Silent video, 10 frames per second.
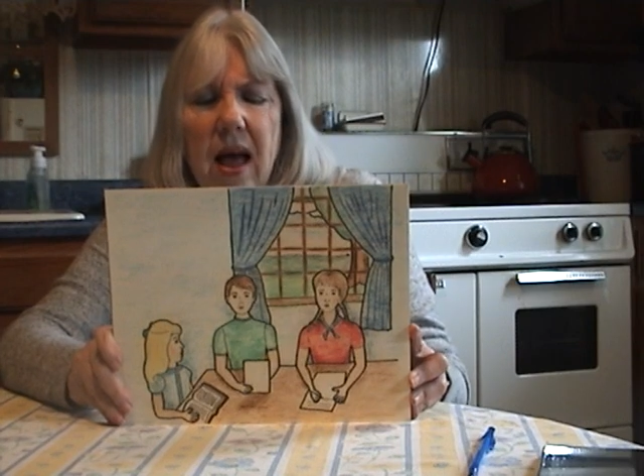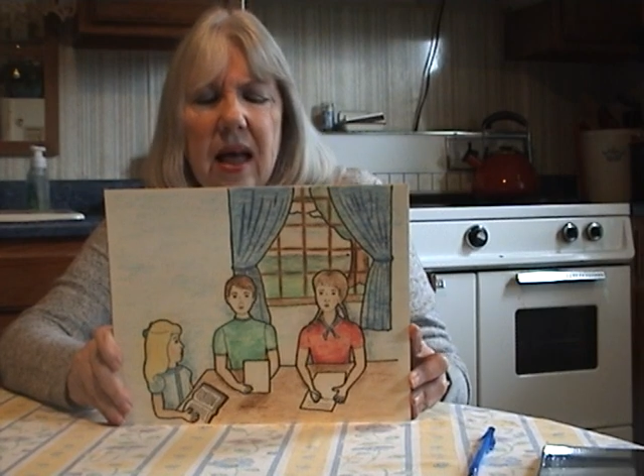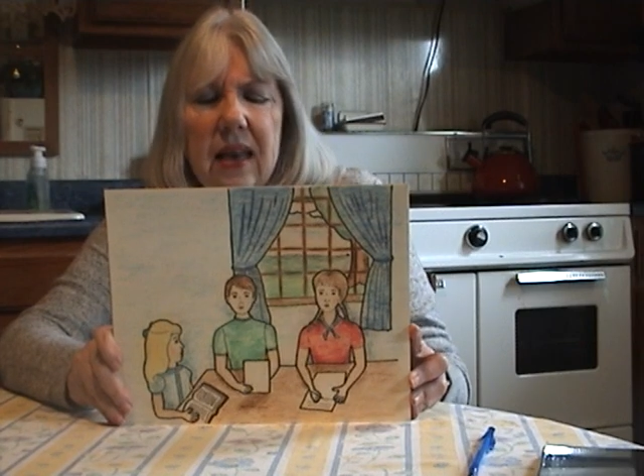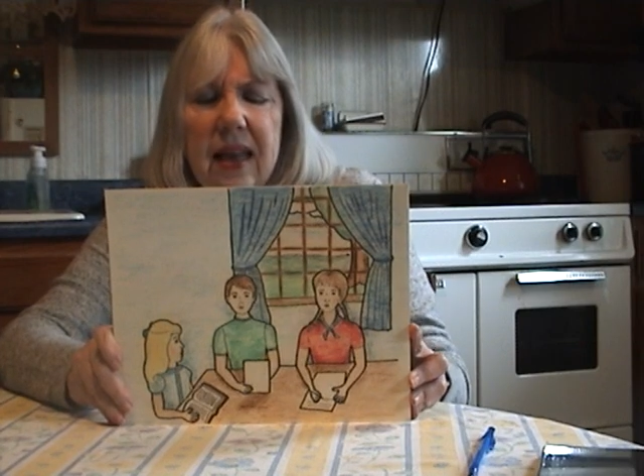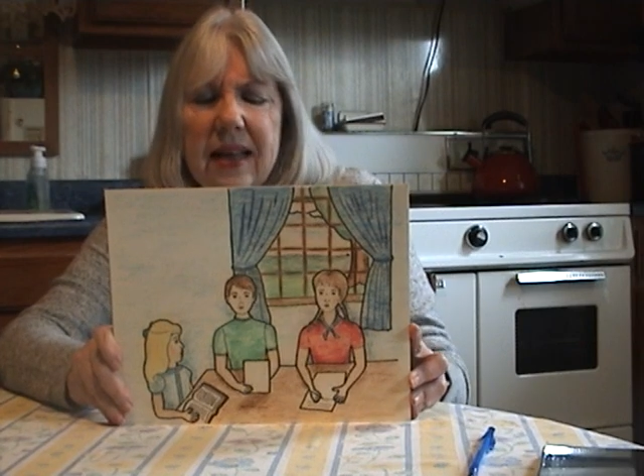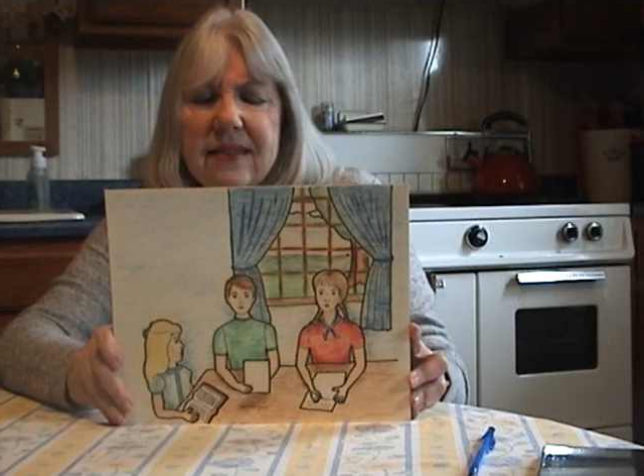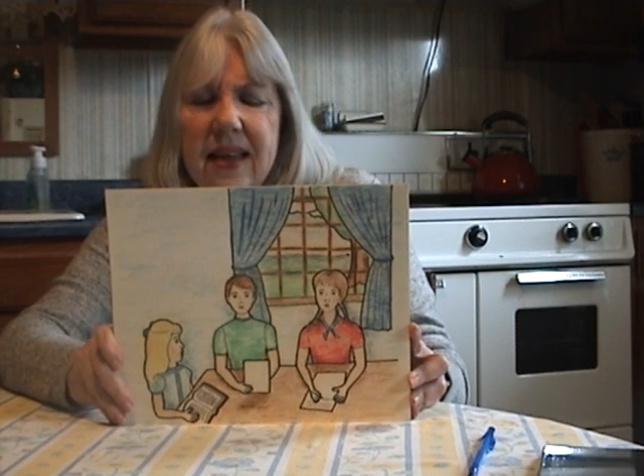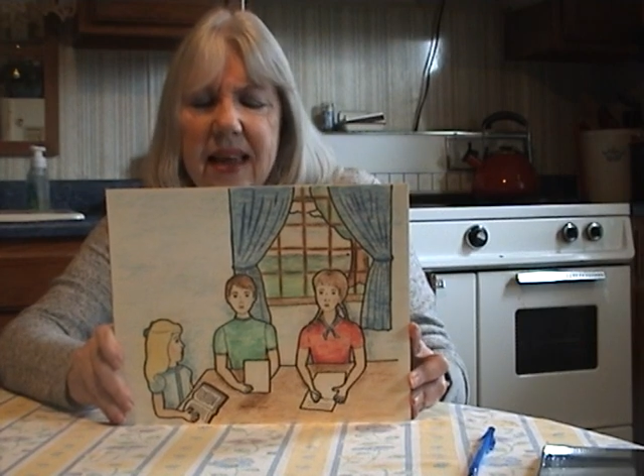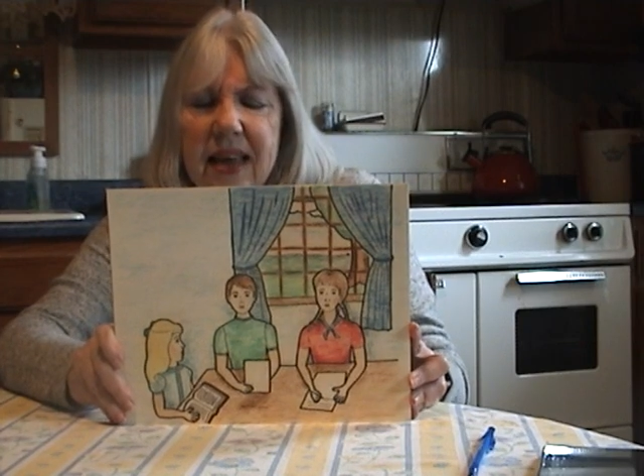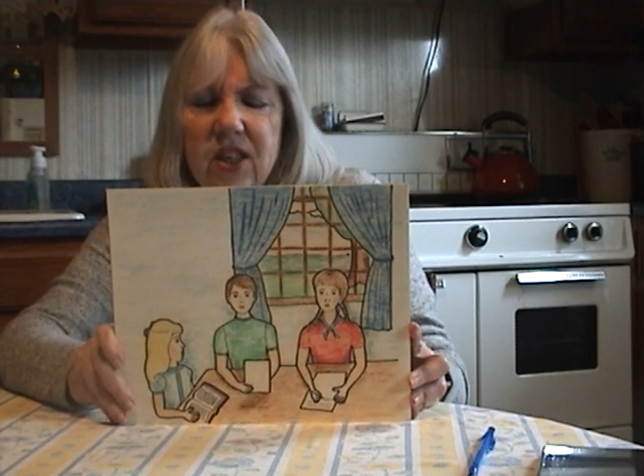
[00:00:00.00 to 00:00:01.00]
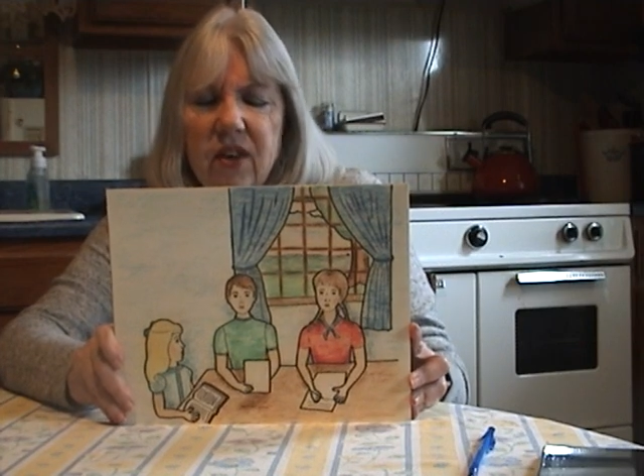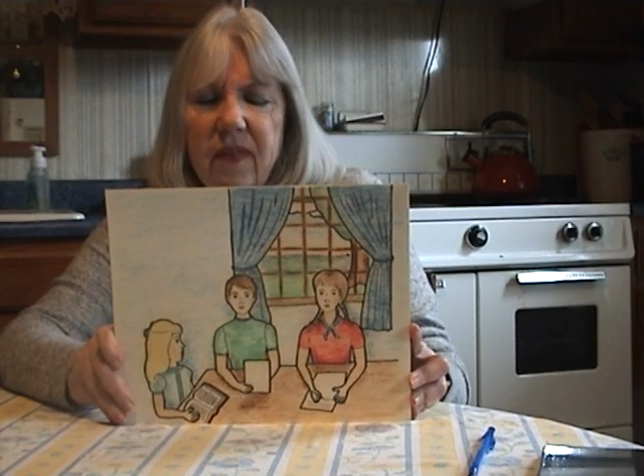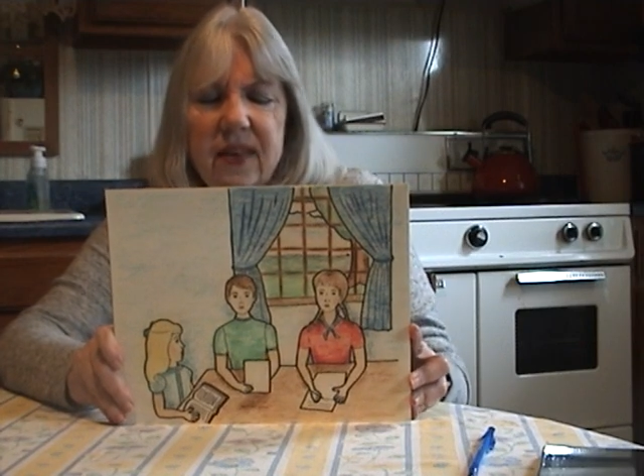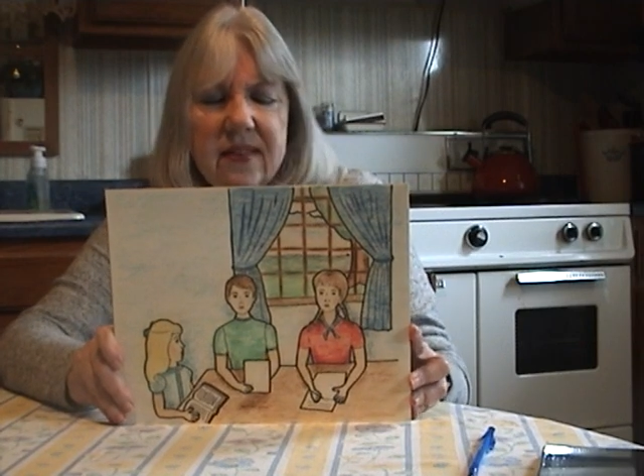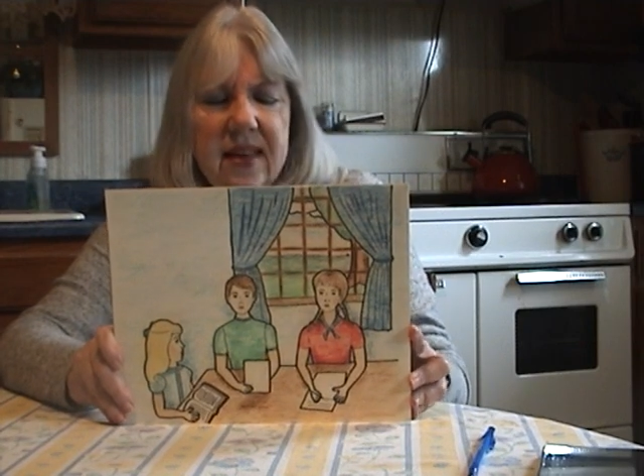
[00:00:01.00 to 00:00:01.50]
Let's each of
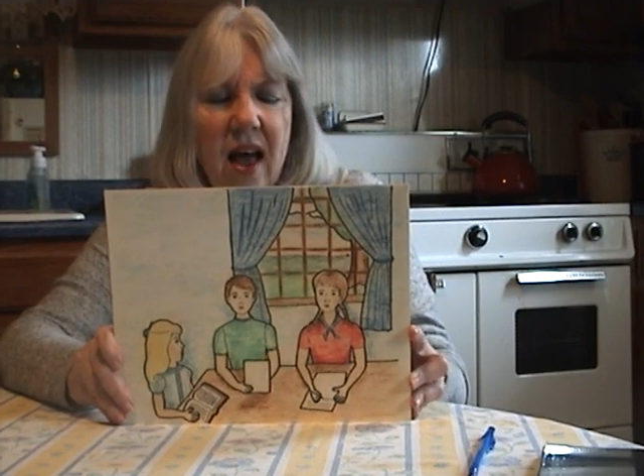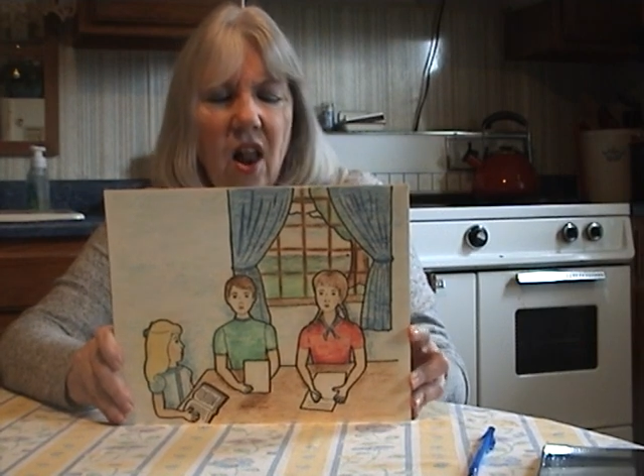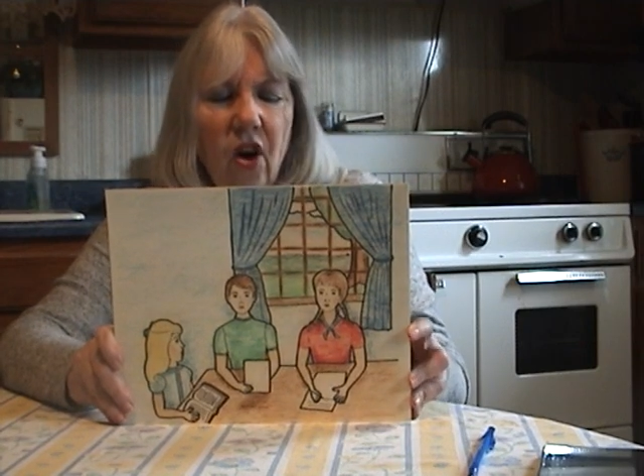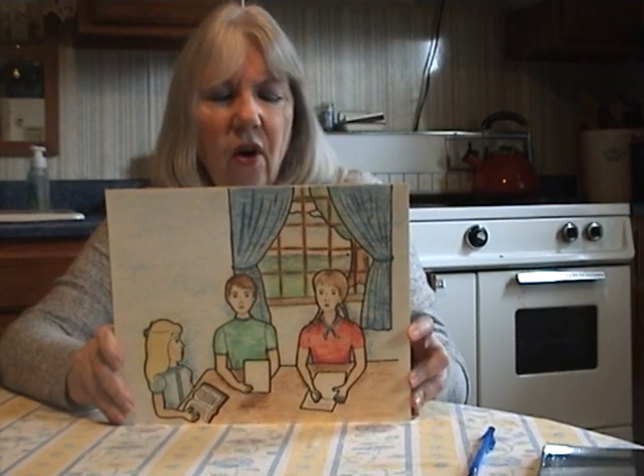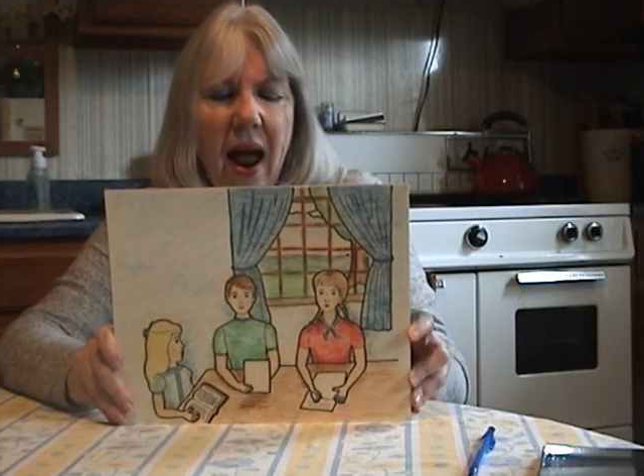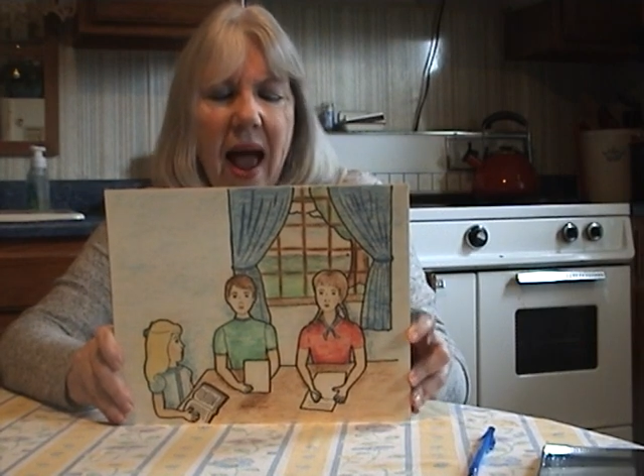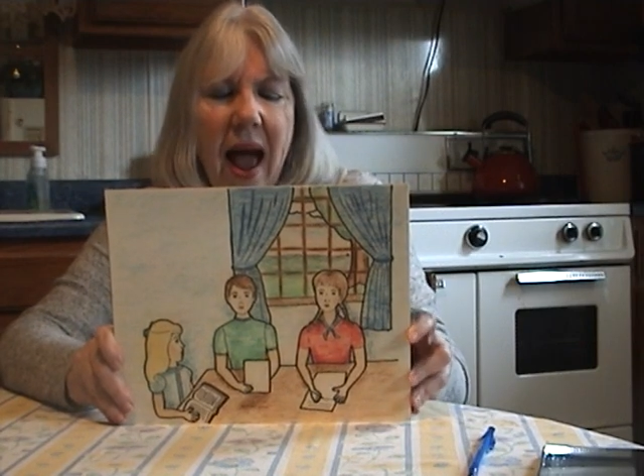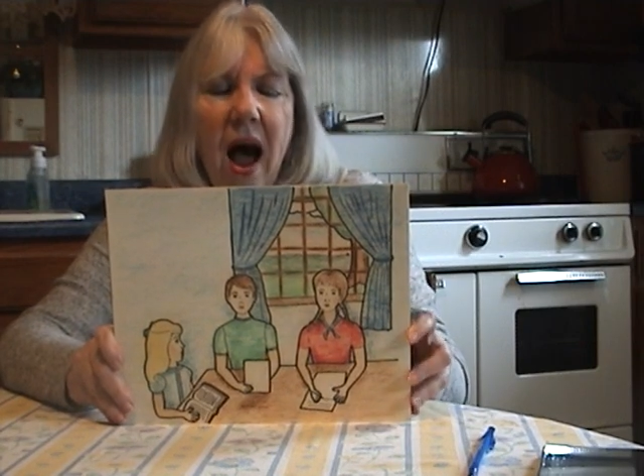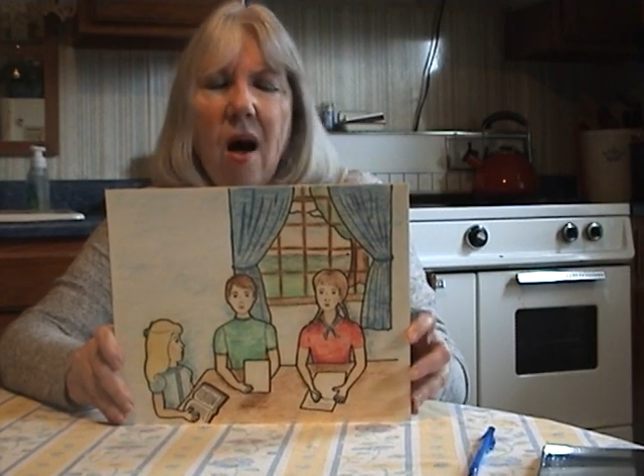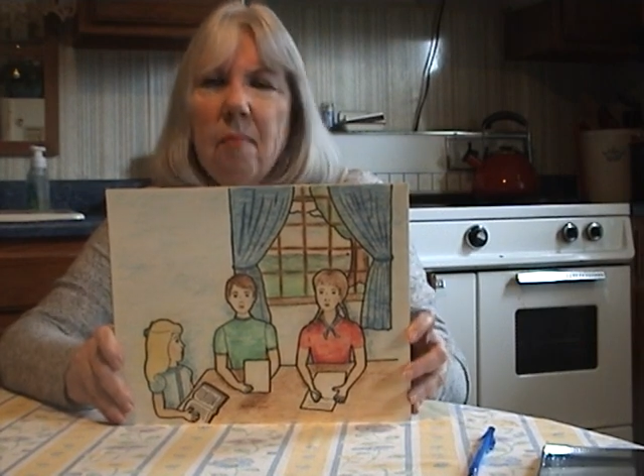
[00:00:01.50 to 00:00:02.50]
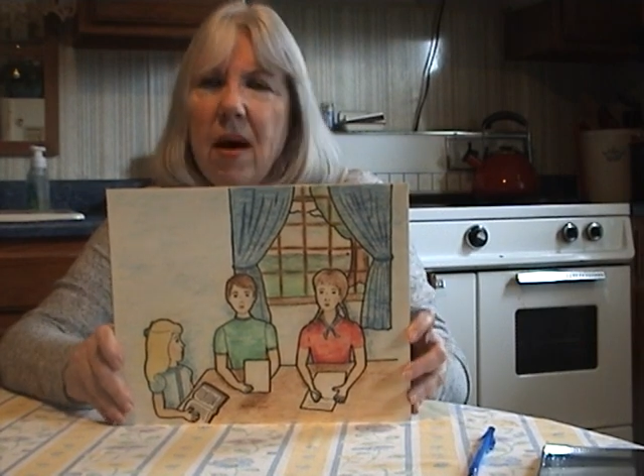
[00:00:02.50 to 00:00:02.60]
us tell her how